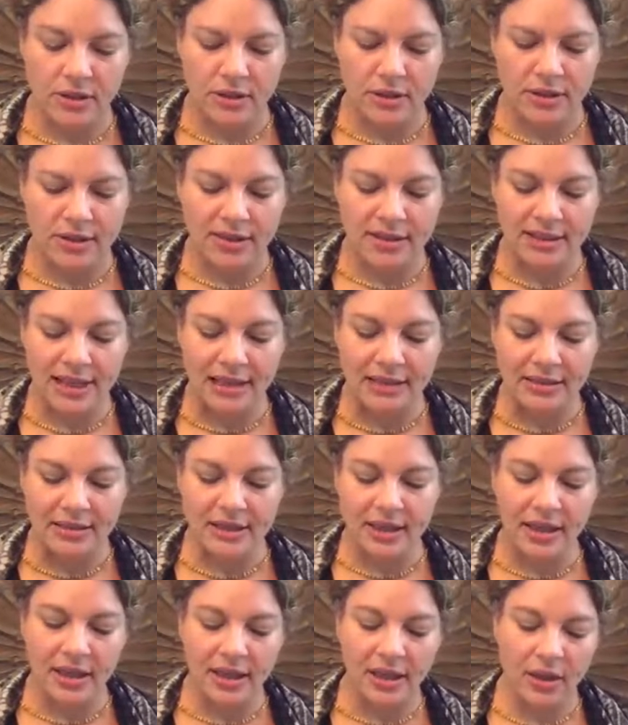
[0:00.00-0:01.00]

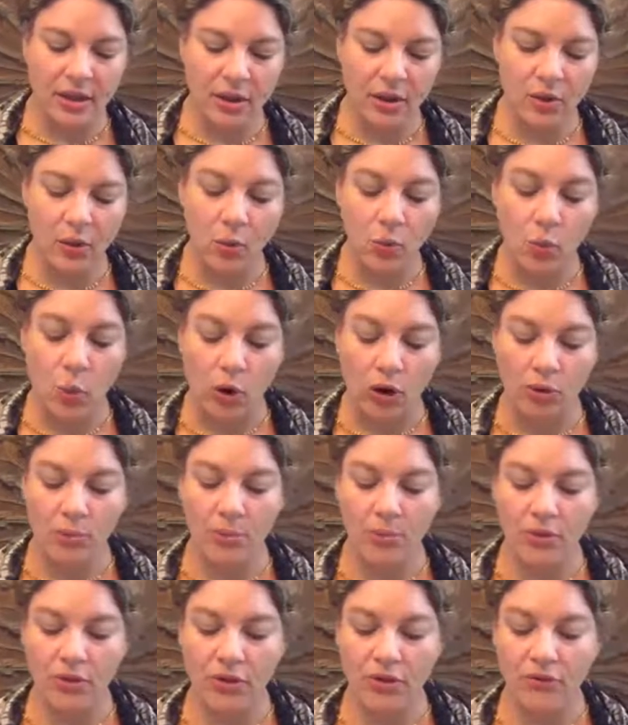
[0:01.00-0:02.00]
Sensing the
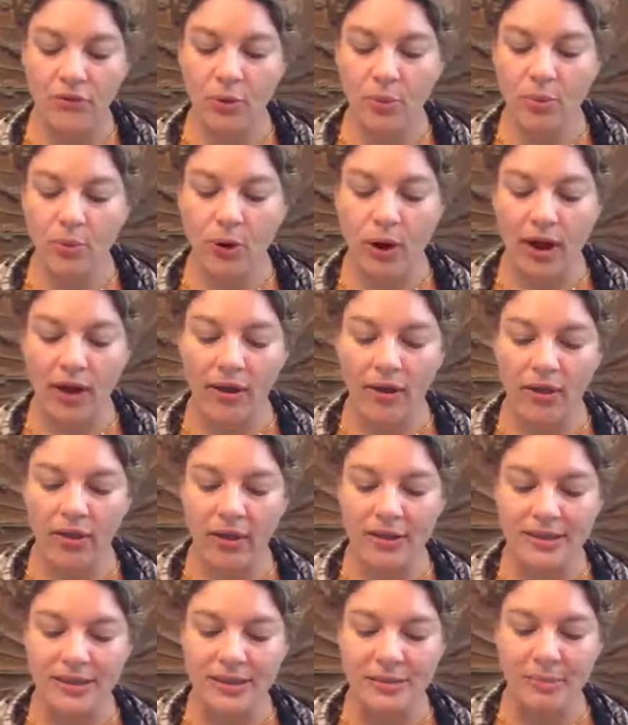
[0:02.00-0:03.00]
warmth of the breath
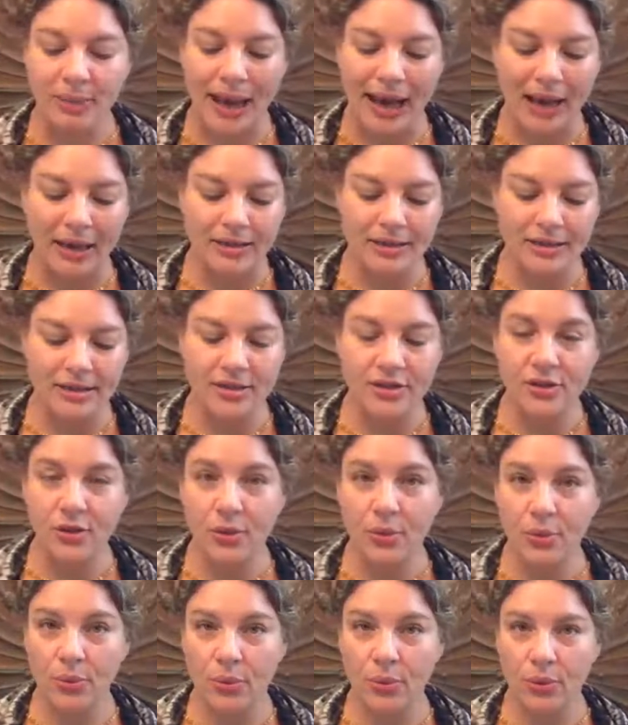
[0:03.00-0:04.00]
as it passes
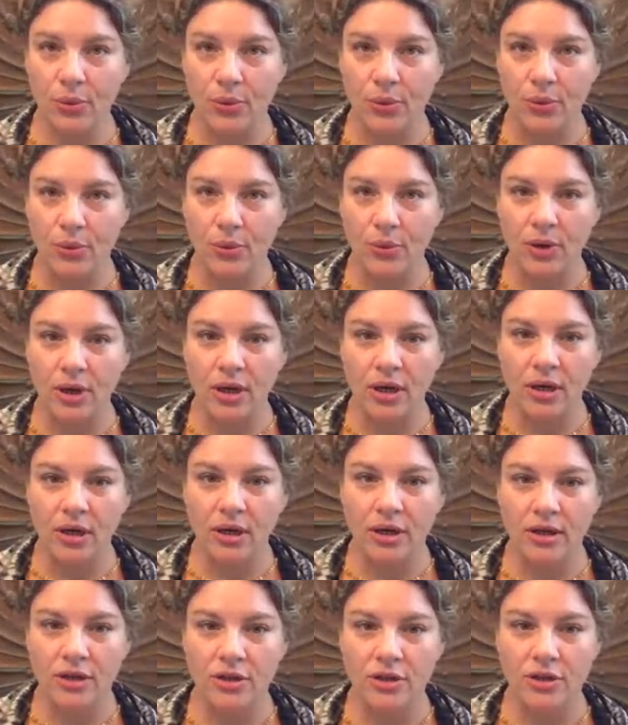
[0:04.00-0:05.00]
through
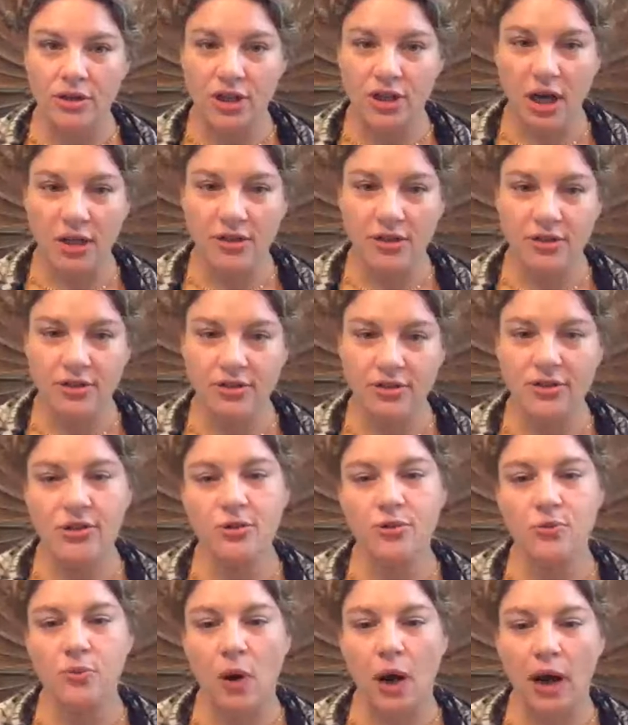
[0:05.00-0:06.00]
just
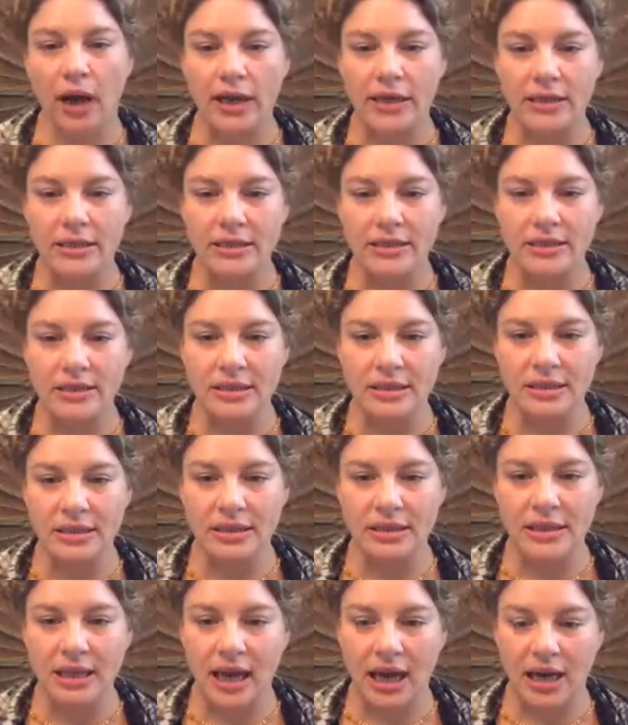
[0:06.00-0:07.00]
your right
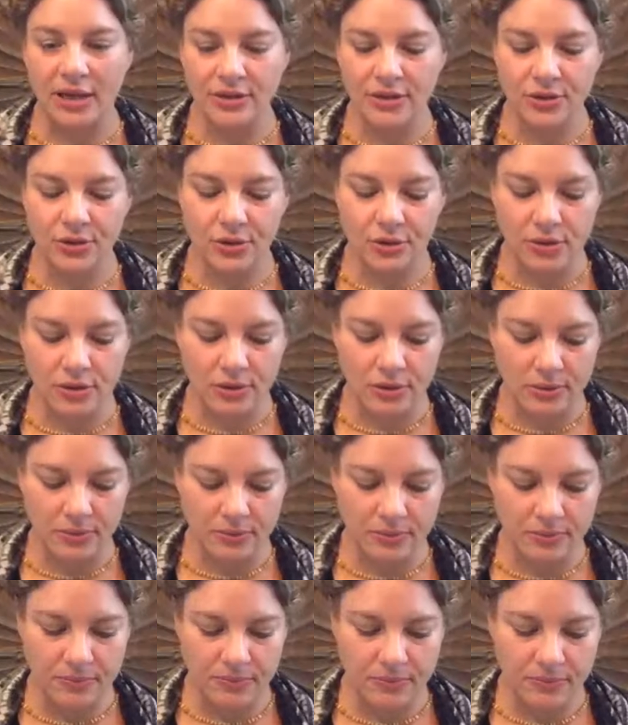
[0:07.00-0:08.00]
nostril.
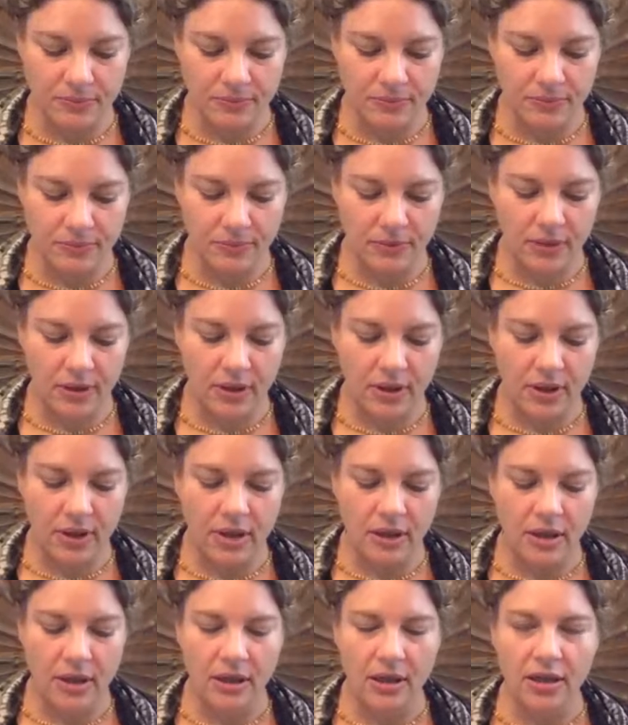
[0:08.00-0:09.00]

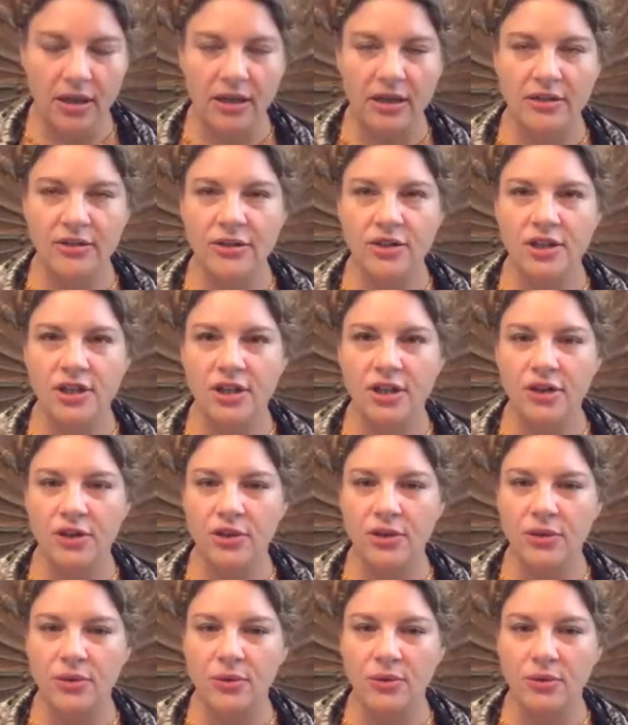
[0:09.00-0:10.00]

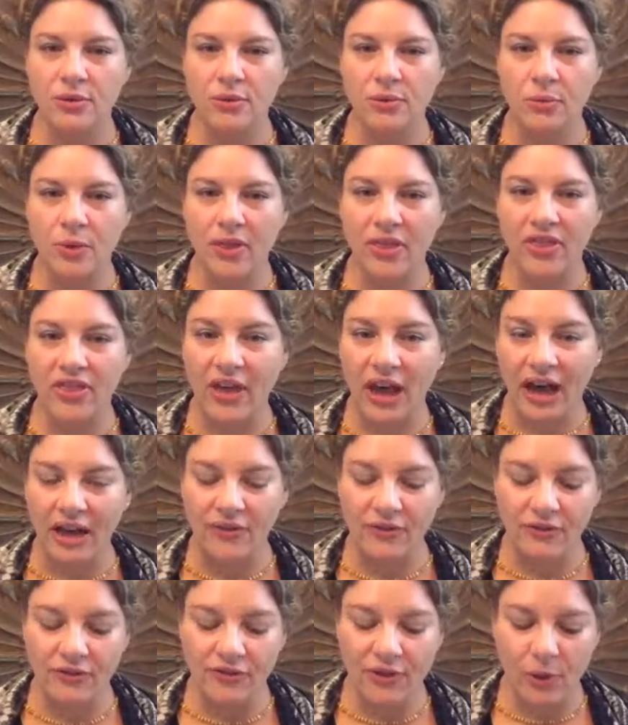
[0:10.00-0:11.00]
Continue with
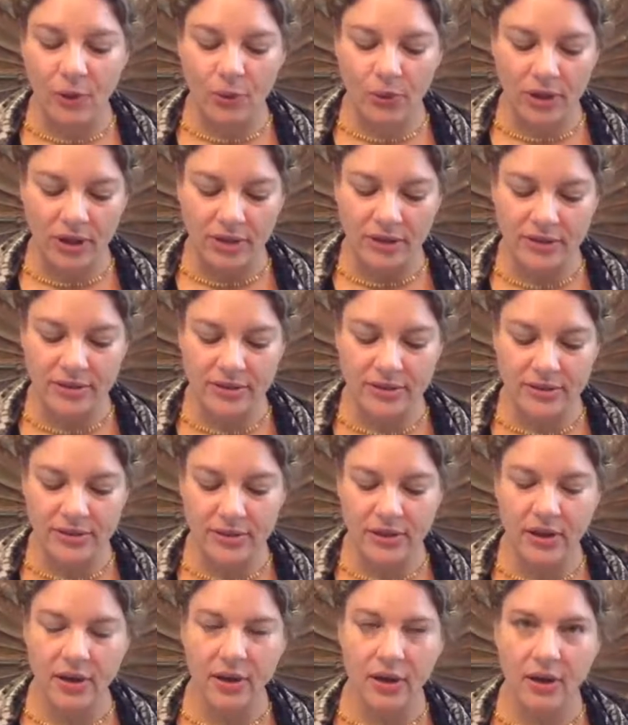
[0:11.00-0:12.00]
that
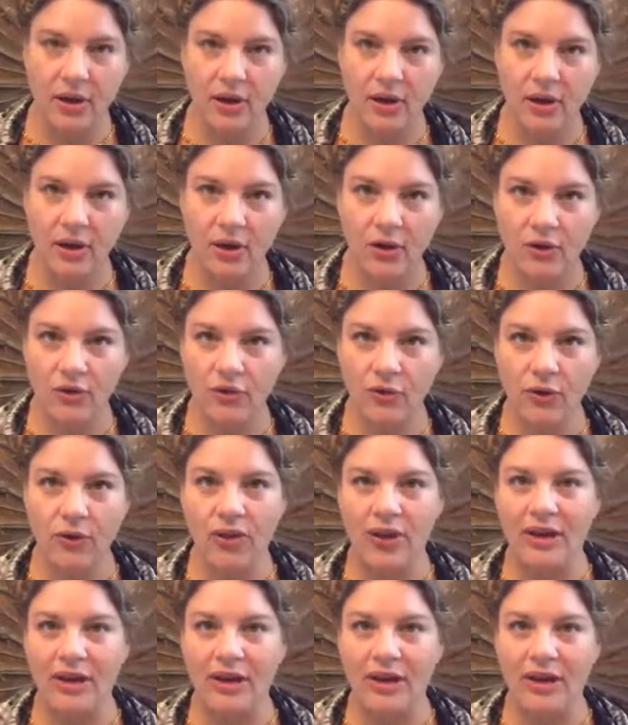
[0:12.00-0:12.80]
focus for the